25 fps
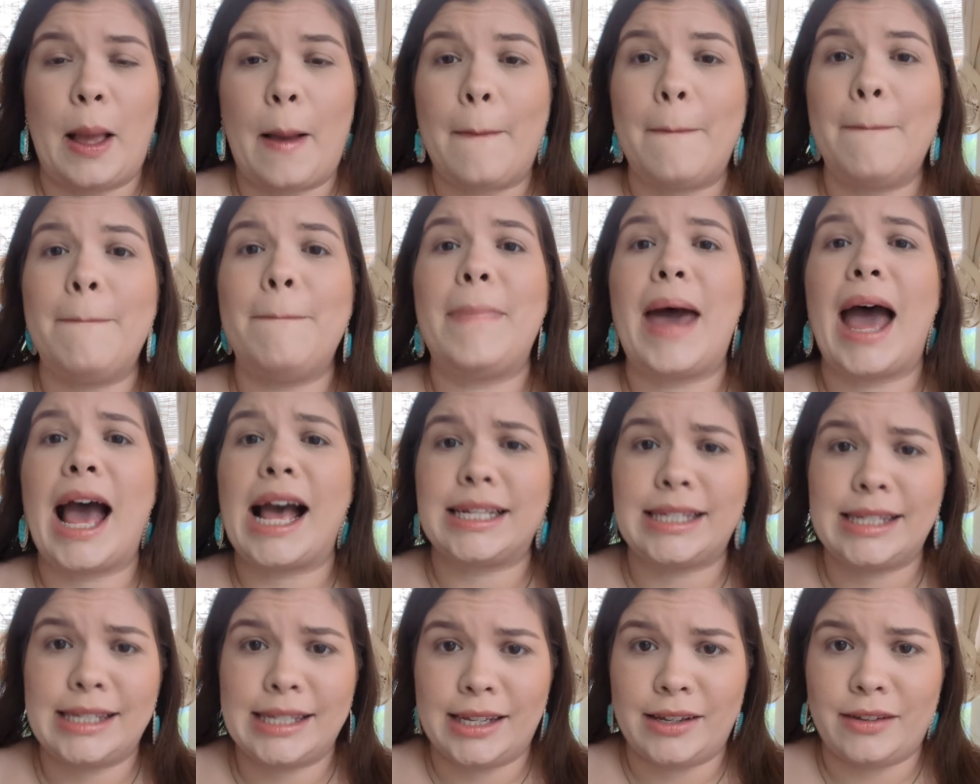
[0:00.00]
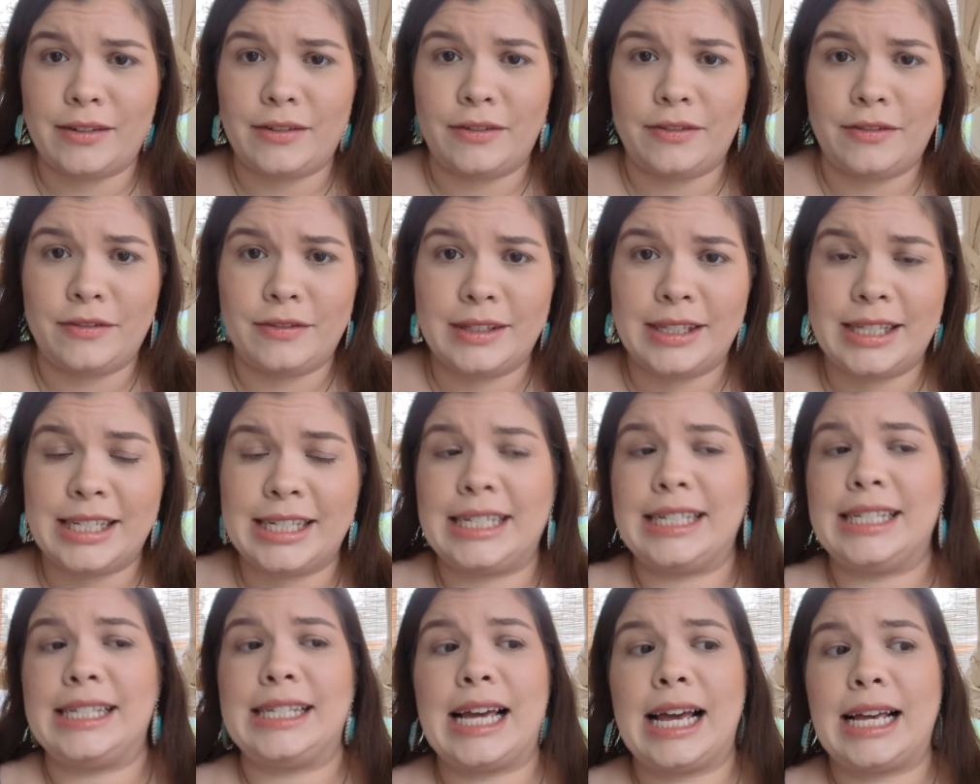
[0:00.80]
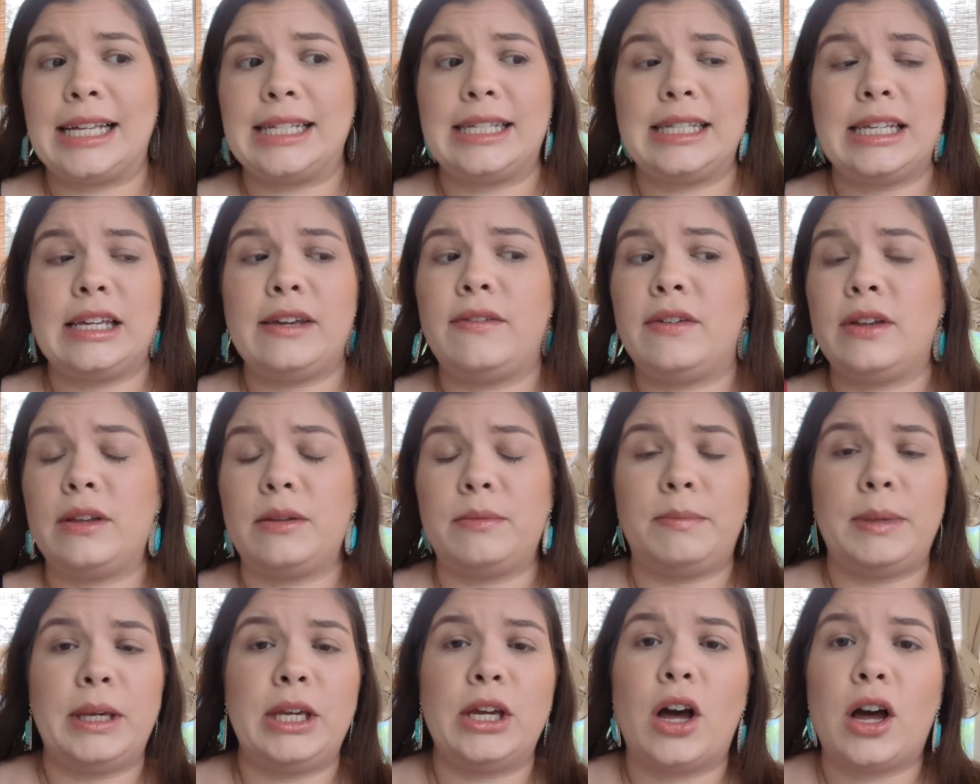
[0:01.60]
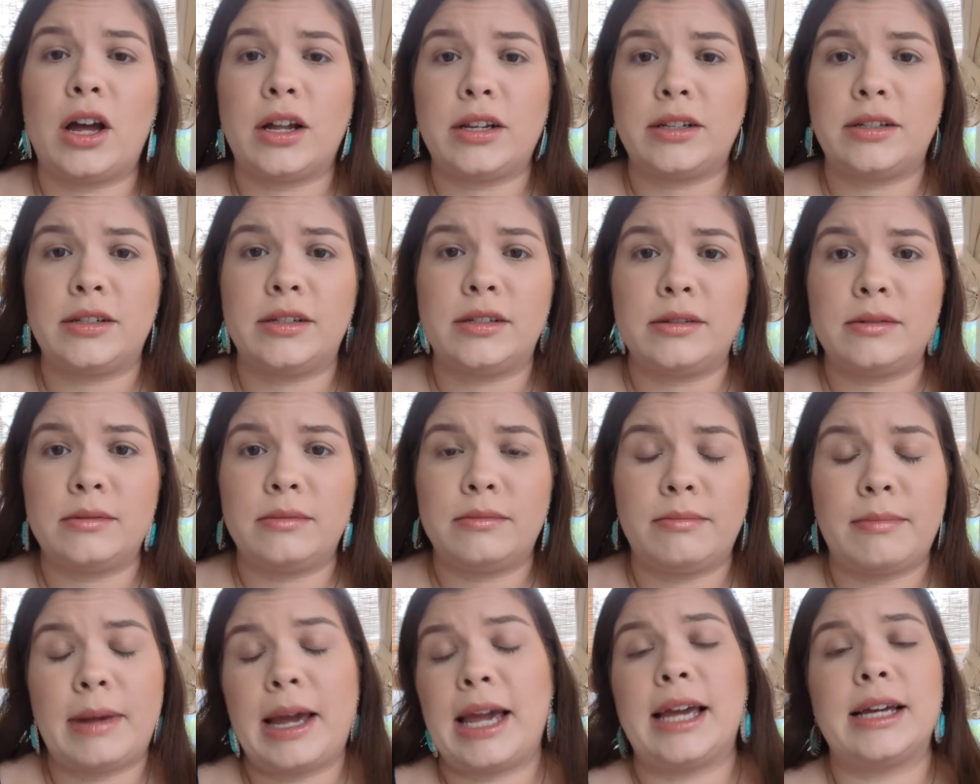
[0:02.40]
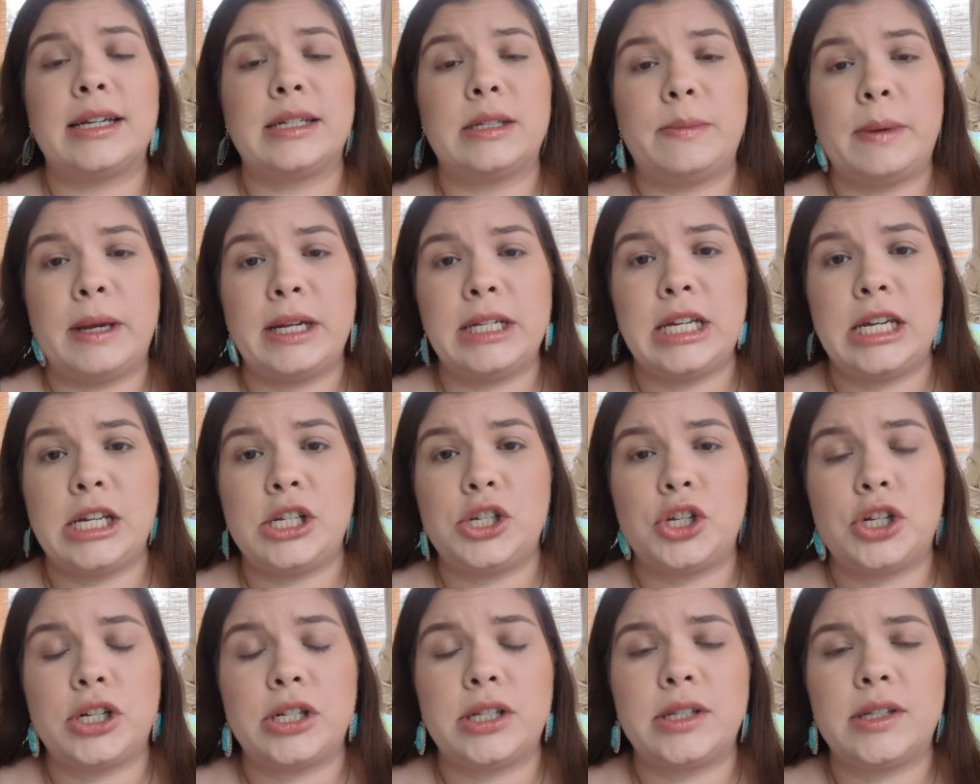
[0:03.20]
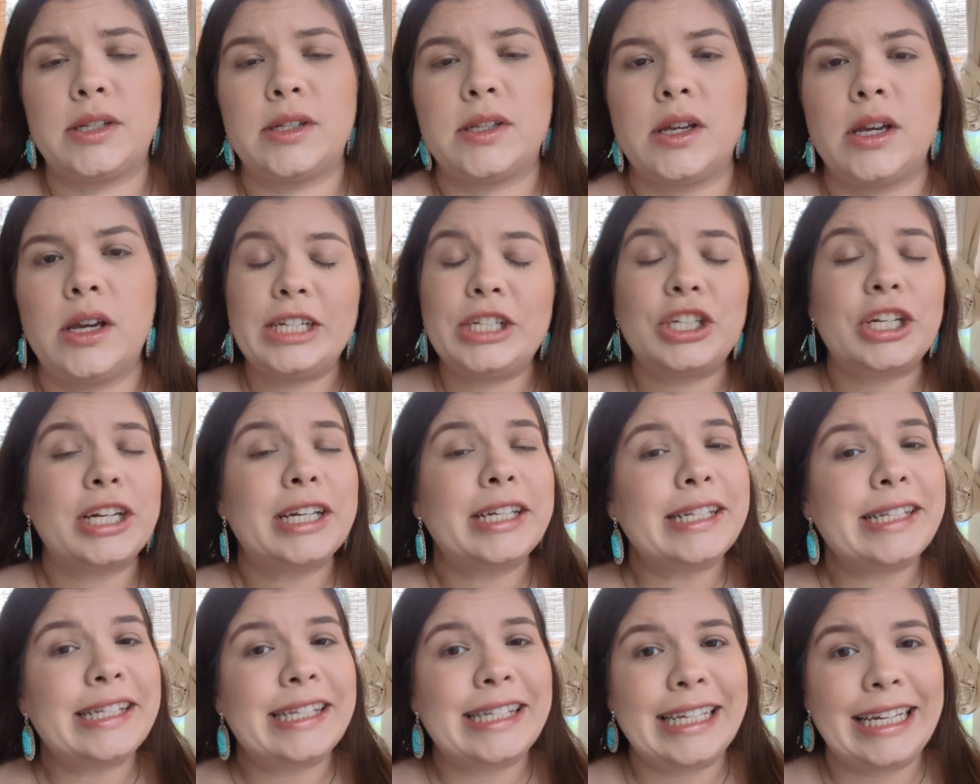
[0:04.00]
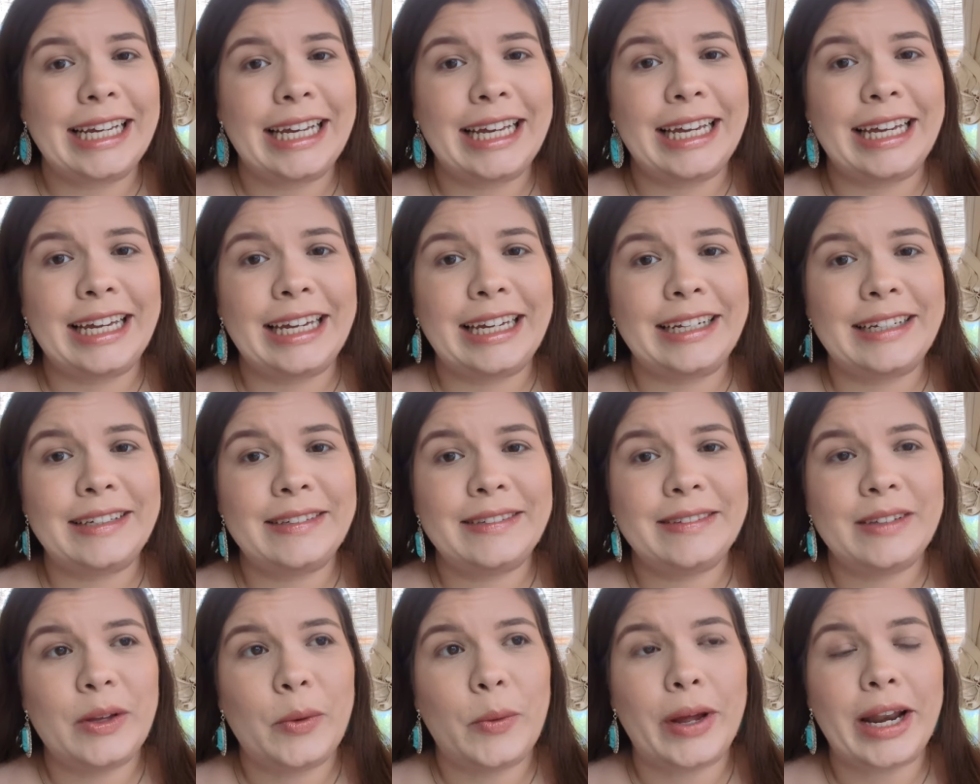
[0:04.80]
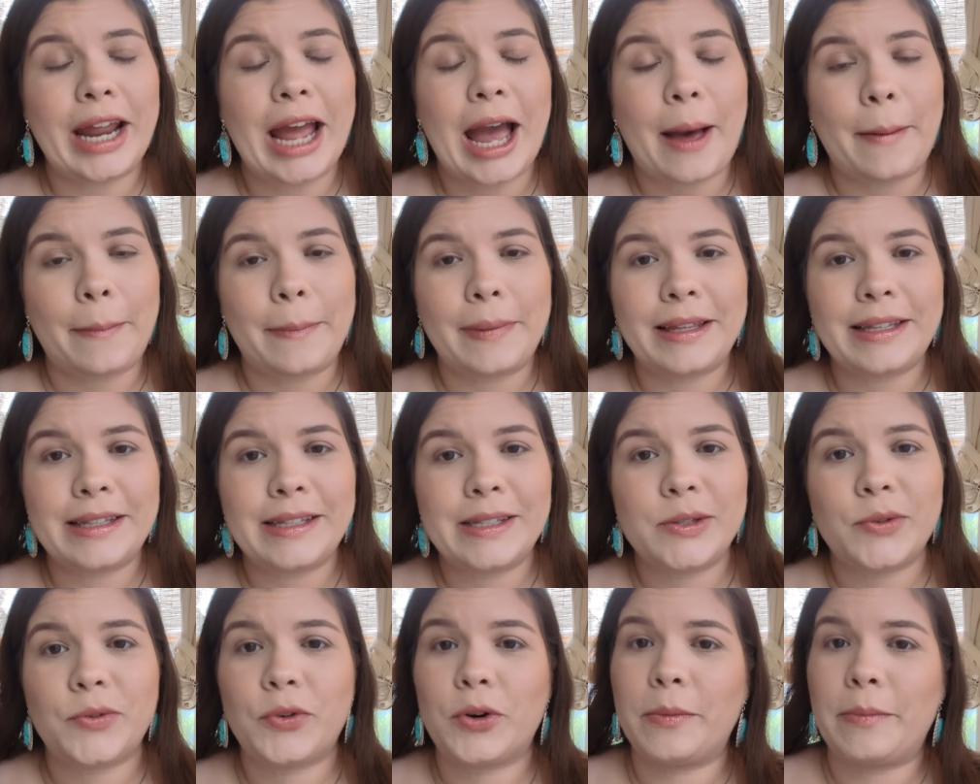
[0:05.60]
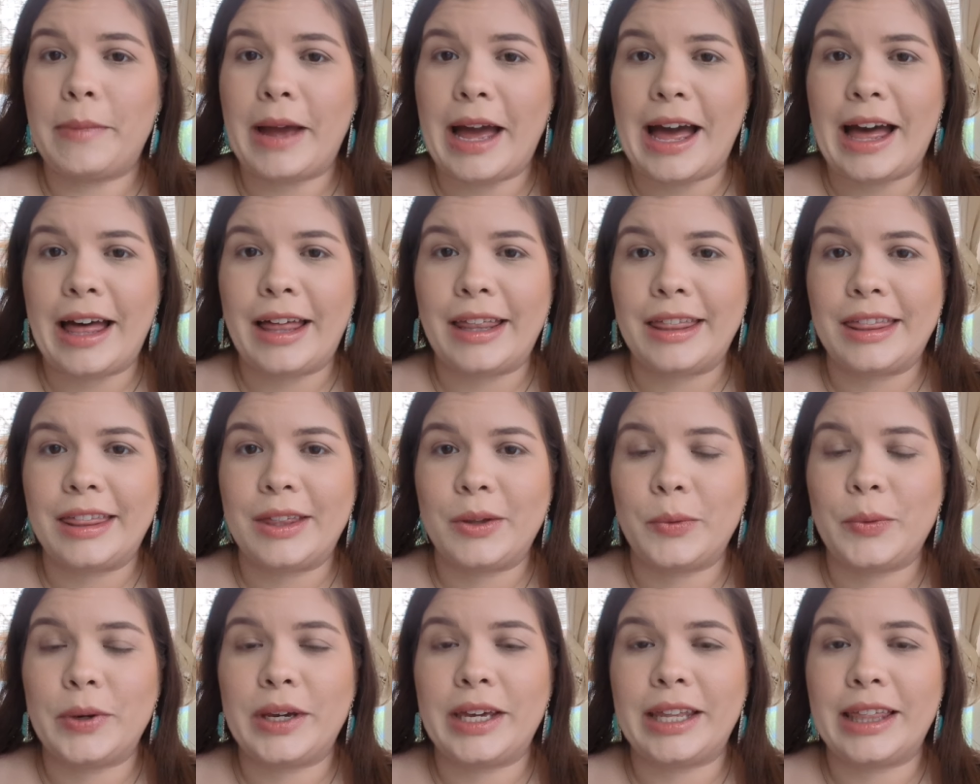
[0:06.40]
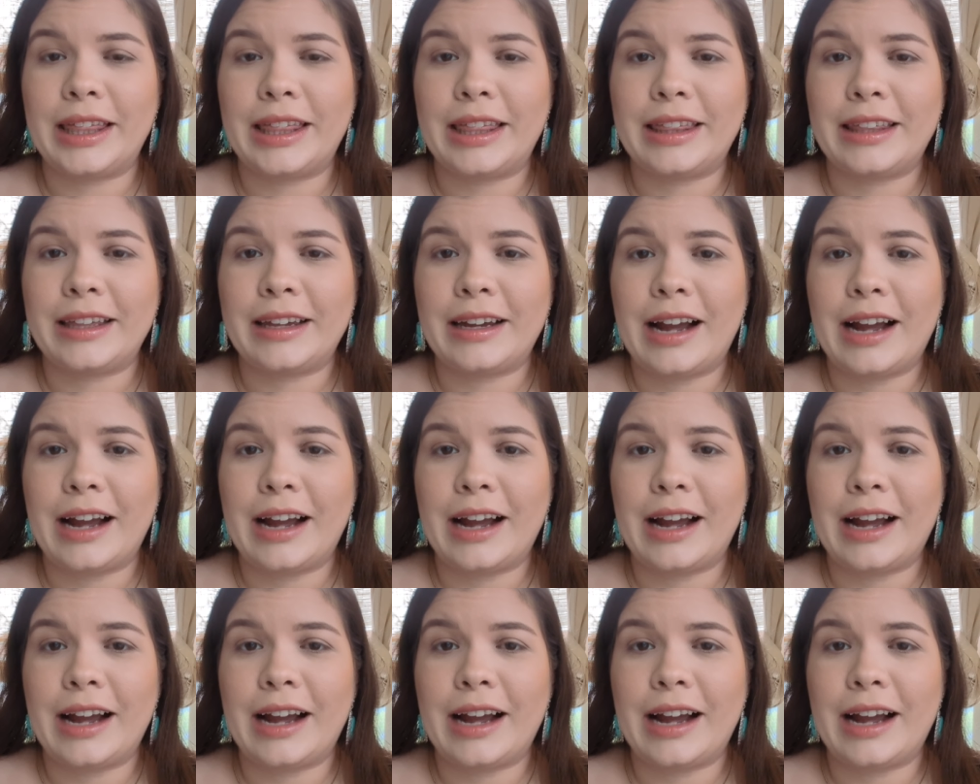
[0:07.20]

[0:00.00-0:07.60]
massive success, even beyond my expectations. We shall see what happens for math with